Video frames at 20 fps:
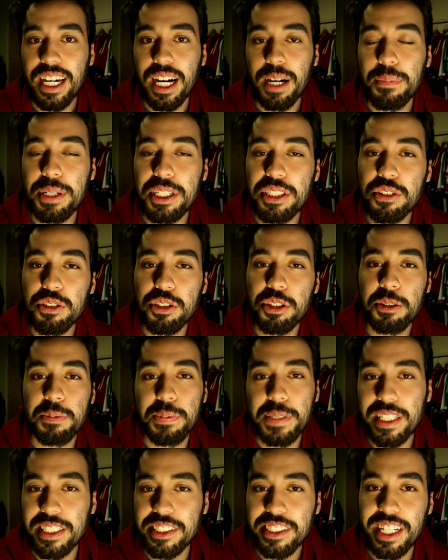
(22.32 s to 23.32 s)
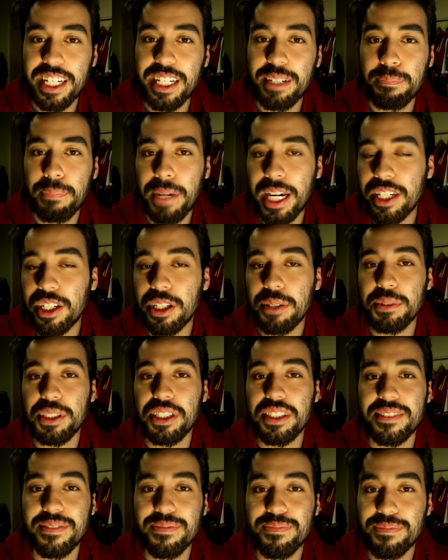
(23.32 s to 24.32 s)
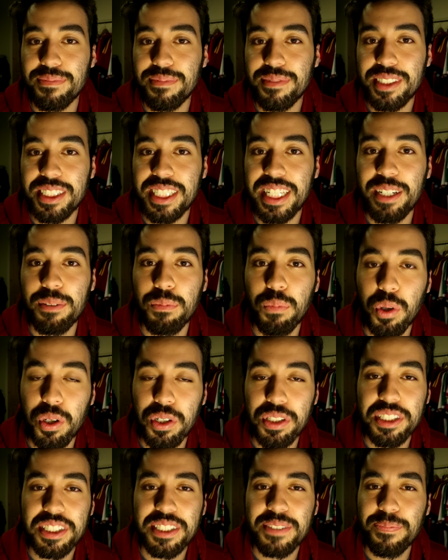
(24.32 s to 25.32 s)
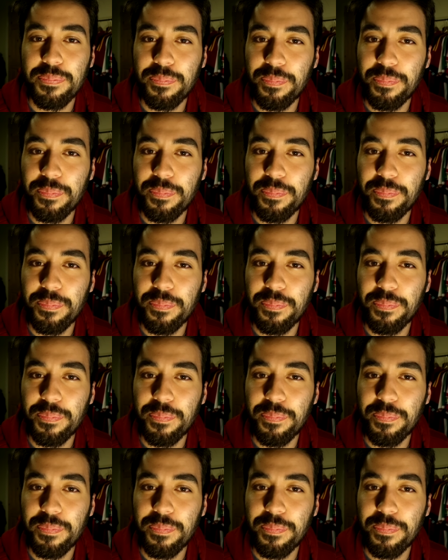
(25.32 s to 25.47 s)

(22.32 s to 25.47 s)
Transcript: I mean, you'd just be saying, man up, you titwad.